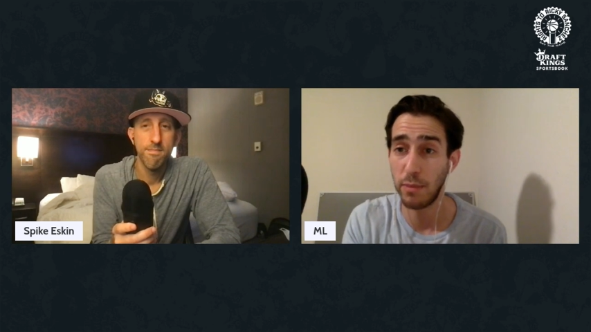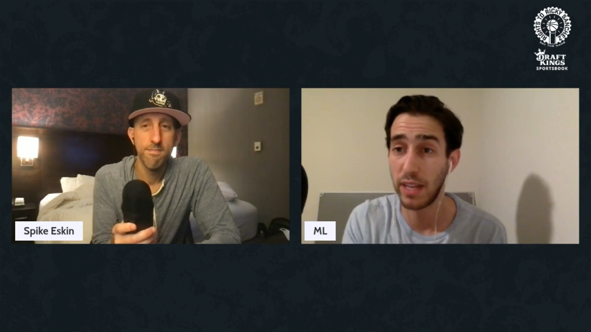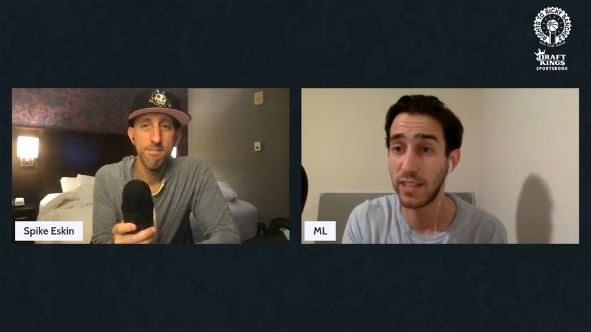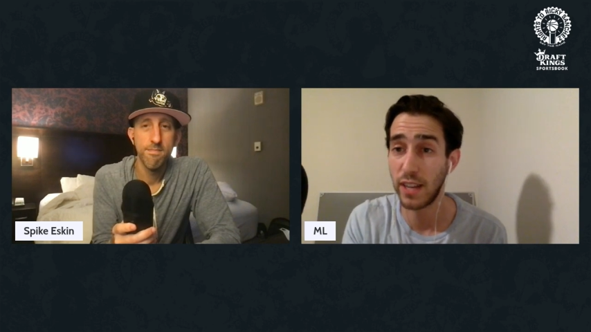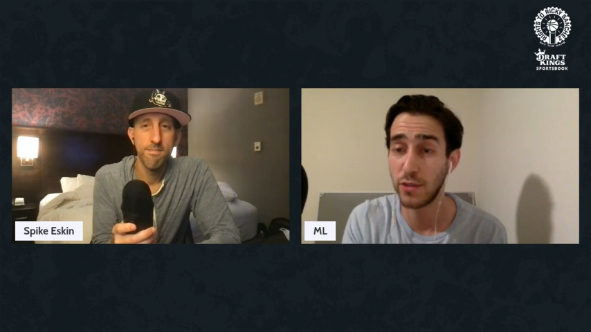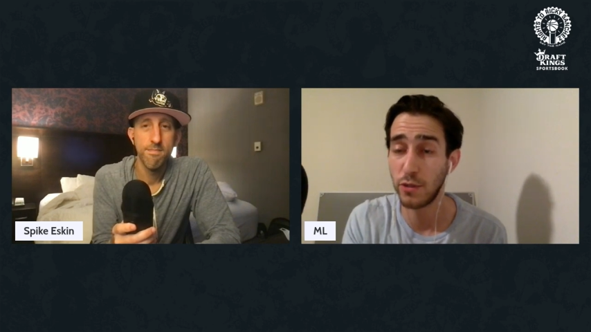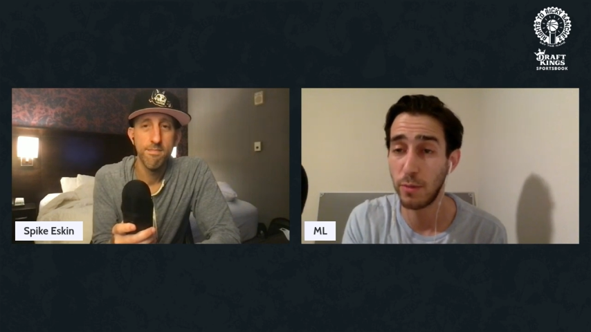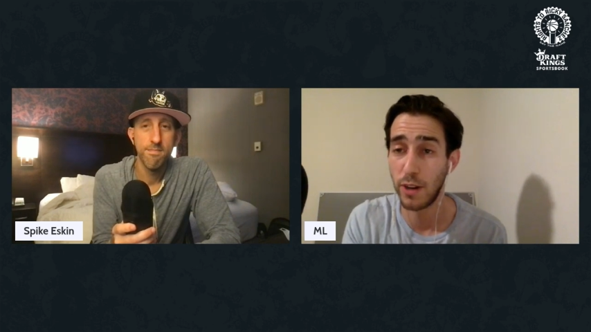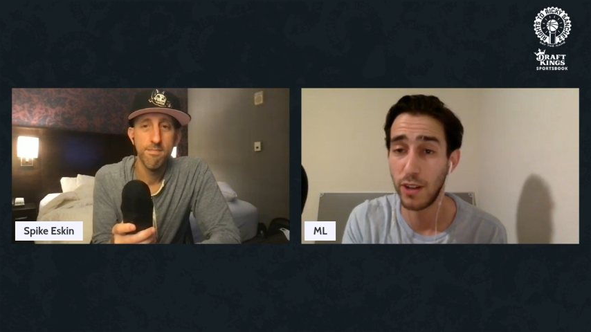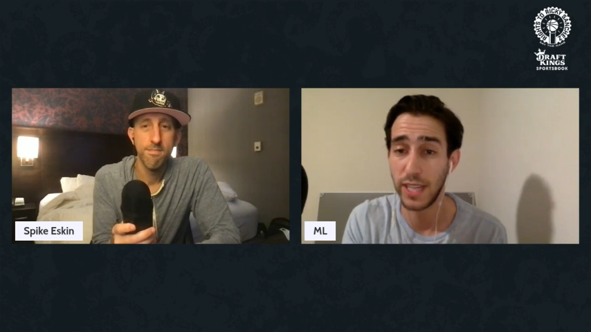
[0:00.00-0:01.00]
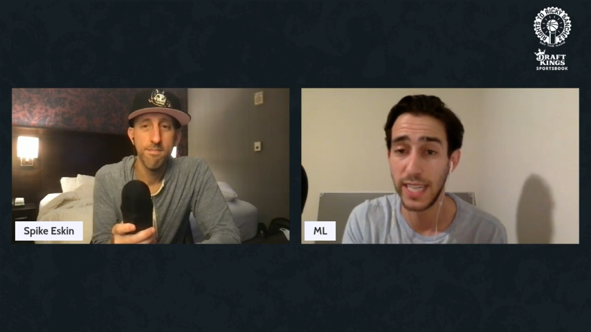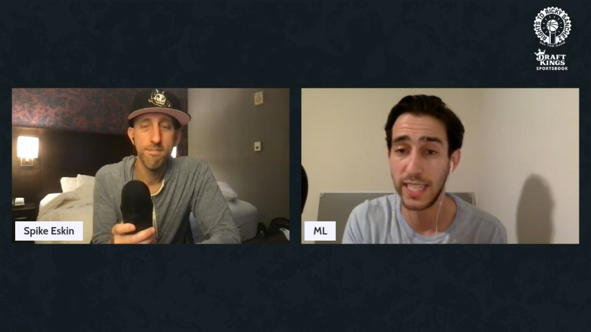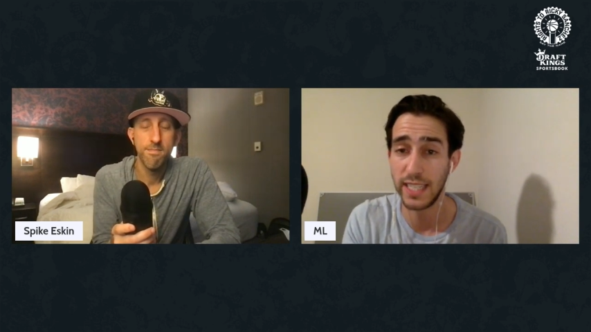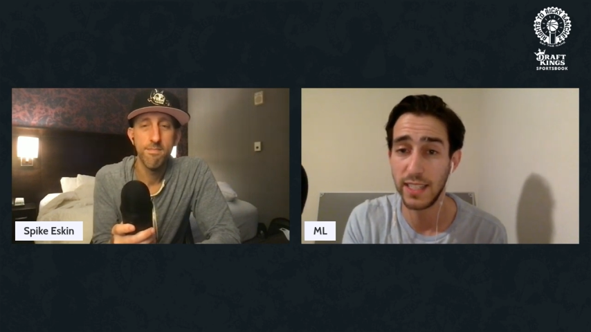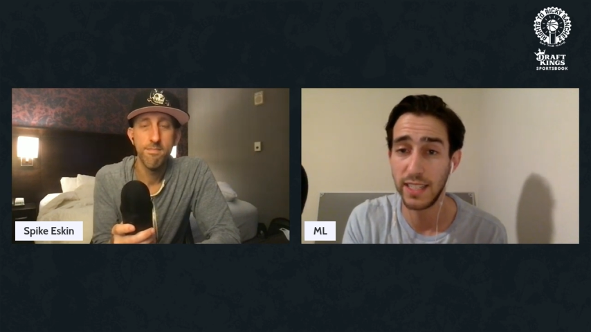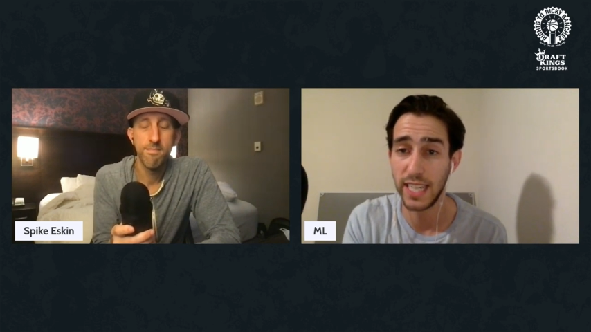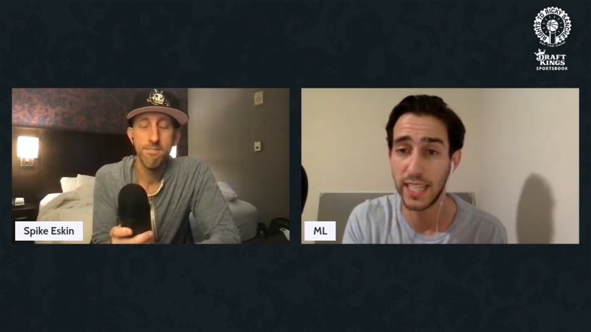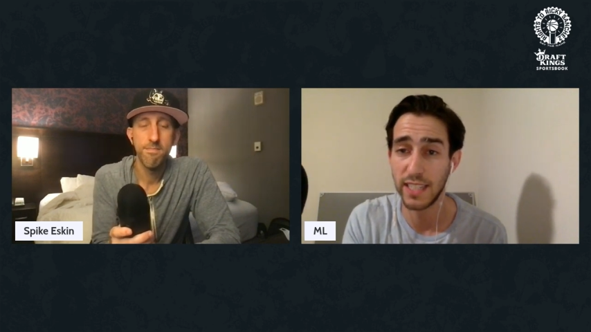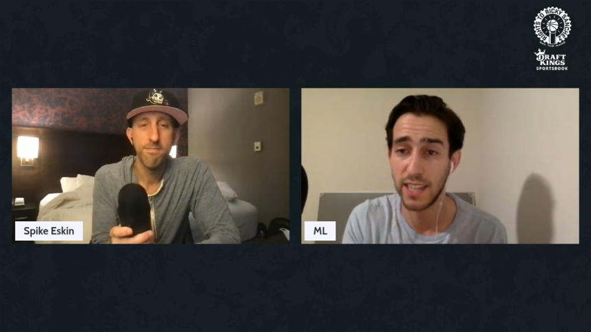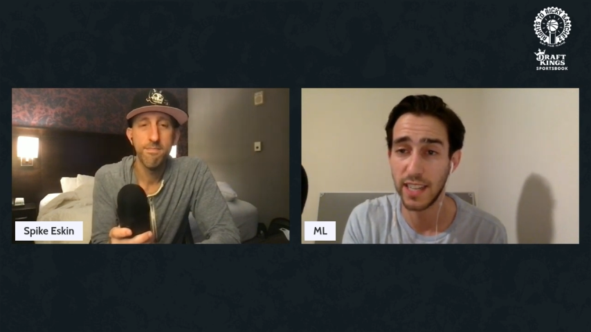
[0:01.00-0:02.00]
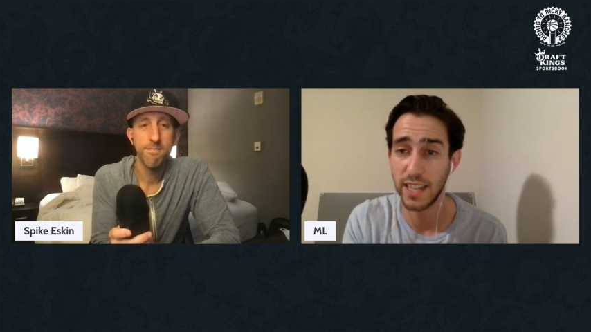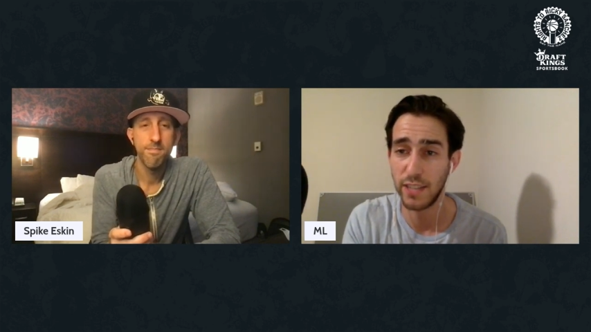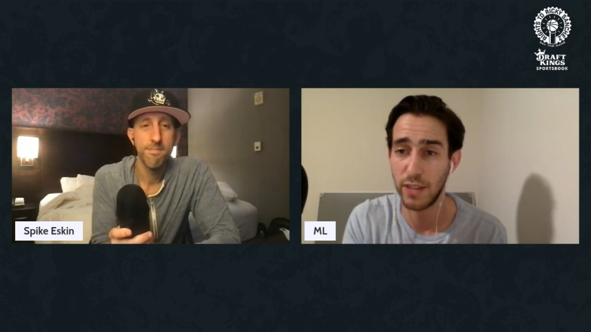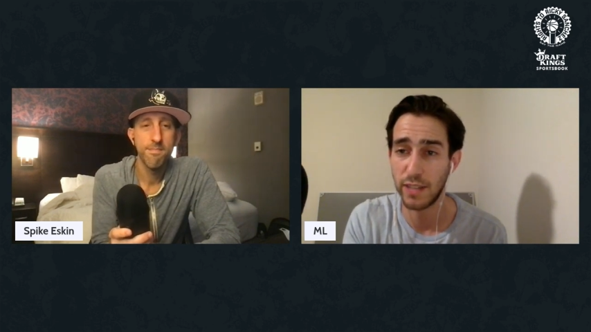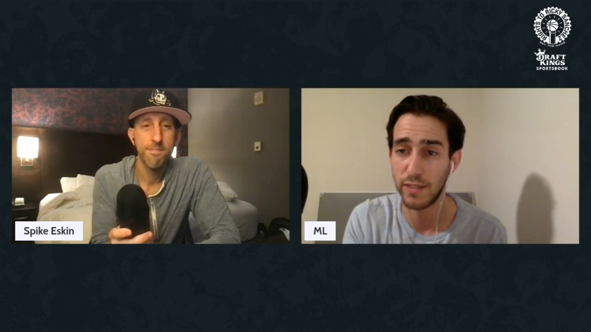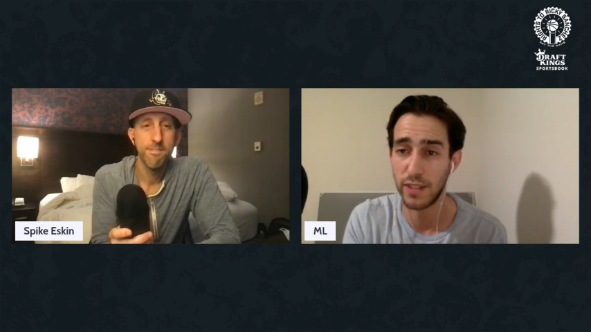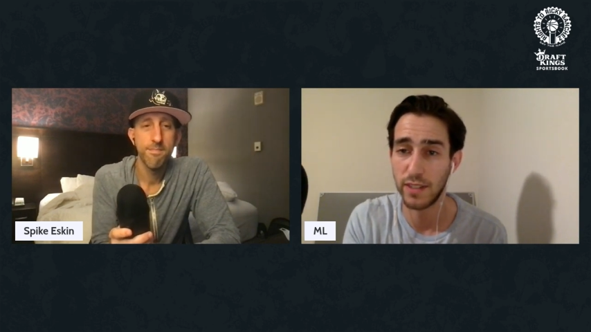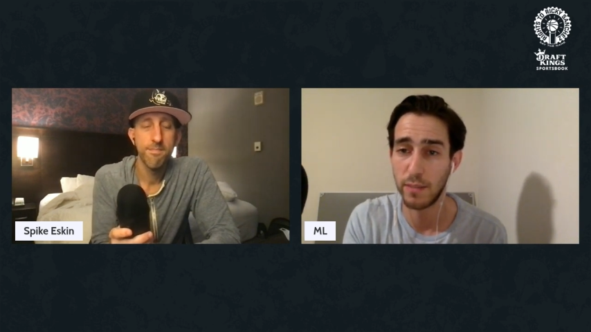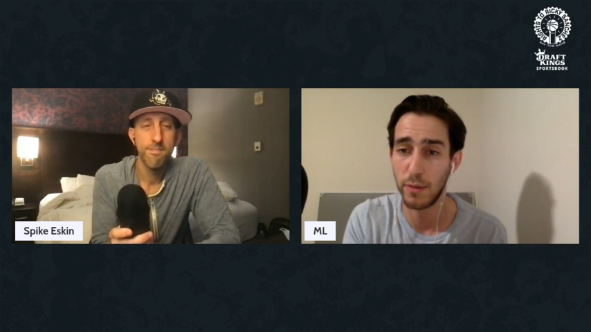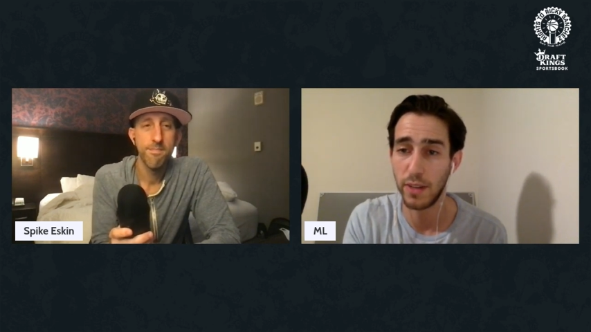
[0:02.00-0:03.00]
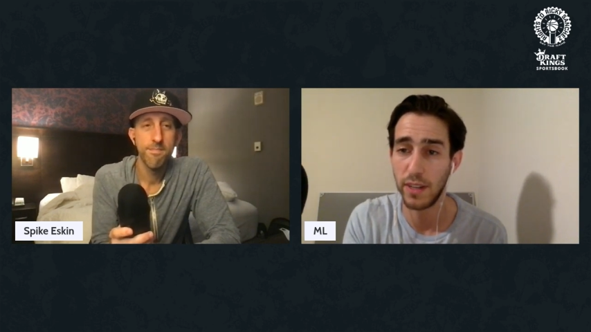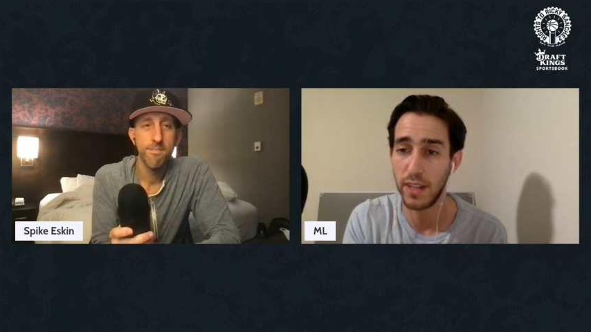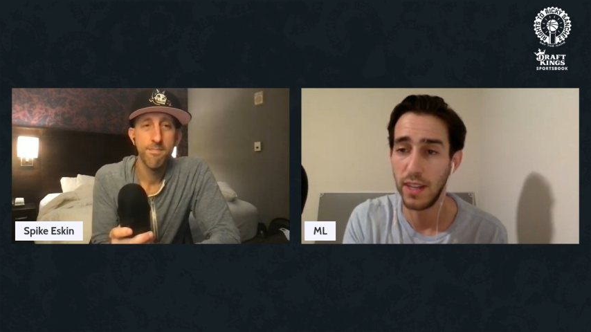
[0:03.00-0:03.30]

Speaker 1: He played his high school ball in in Kentucky. He transferred at some point,